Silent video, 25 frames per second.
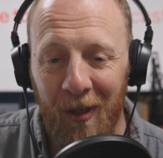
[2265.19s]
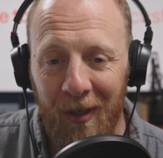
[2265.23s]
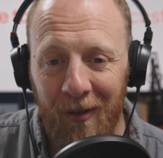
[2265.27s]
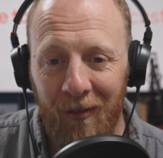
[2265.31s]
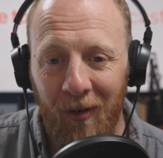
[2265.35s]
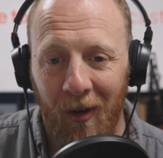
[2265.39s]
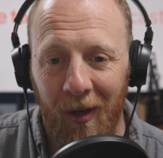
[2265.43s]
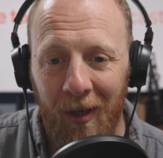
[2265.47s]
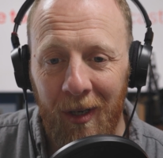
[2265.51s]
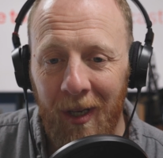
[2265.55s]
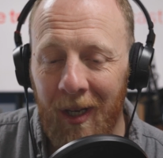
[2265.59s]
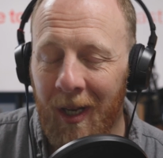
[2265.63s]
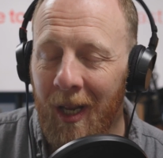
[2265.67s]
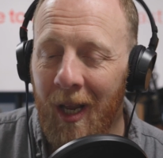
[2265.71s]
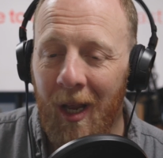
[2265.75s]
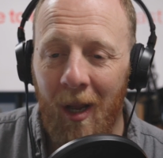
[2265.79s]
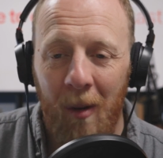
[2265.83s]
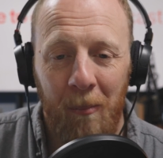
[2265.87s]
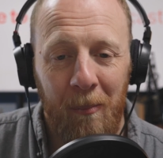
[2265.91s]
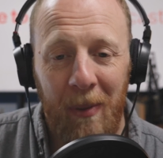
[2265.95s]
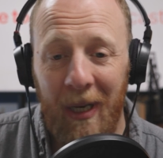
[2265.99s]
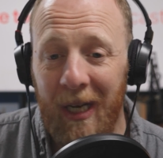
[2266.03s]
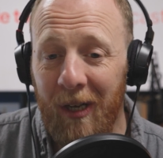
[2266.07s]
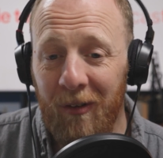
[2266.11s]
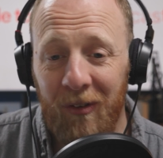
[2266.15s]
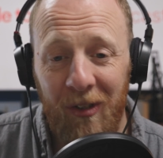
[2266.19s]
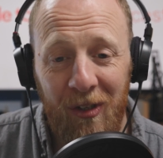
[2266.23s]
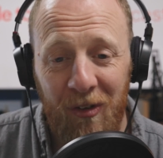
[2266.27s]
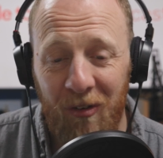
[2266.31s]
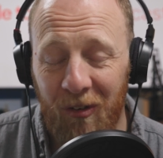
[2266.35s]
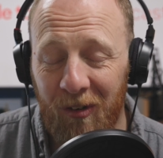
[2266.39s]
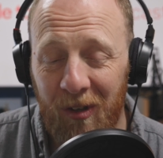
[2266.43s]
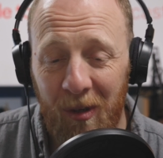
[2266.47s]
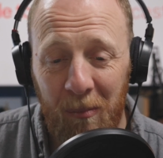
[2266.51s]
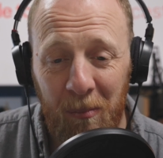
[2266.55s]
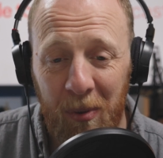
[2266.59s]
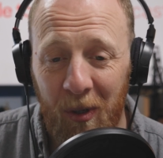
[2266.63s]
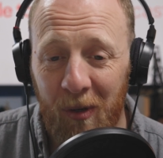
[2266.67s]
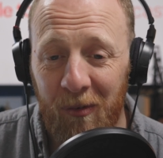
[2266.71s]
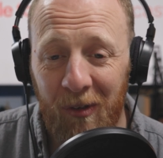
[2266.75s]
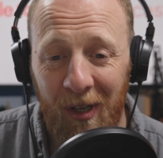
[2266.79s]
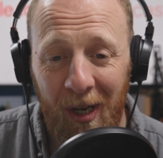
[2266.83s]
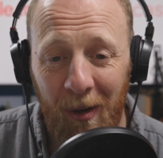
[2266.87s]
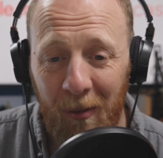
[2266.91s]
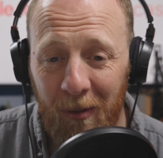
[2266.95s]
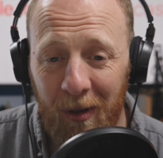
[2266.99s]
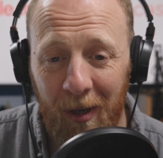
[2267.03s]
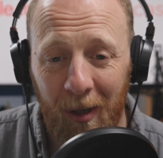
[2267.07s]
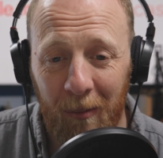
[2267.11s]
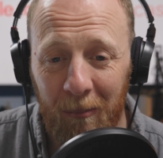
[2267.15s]
and because it just improves
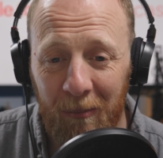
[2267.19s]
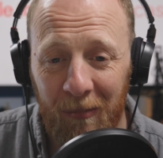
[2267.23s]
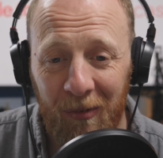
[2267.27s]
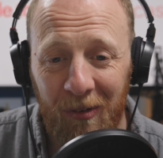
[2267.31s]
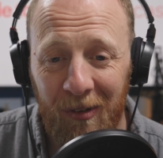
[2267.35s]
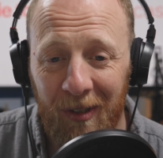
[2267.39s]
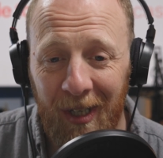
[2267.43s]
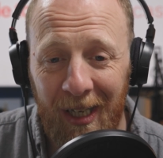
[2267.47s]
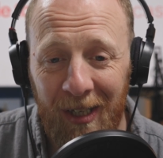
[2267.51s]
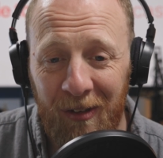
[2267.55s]
outcomes.